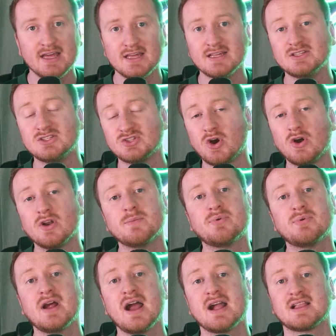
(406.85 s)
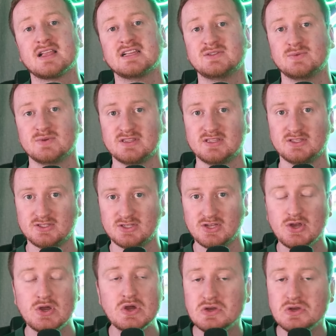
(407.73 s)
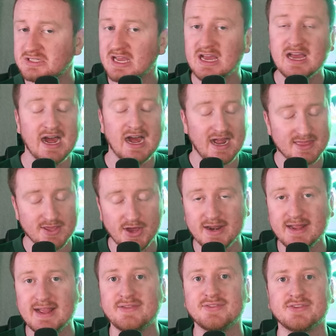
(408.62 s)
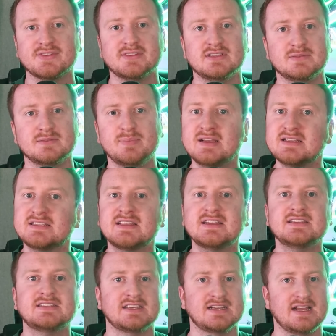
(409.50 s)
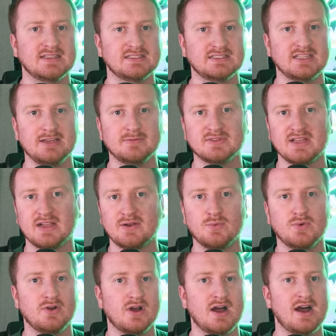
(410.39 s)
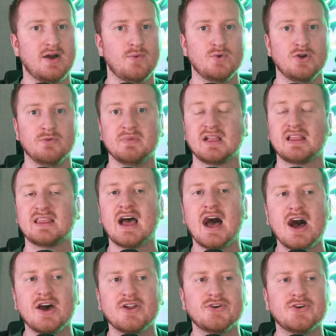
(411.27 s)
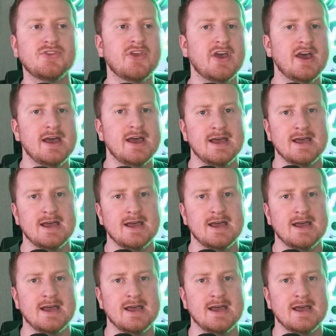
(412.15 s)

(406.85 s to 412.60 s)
He started practice with the twos. I thought he handled his business against names like Will McDonald.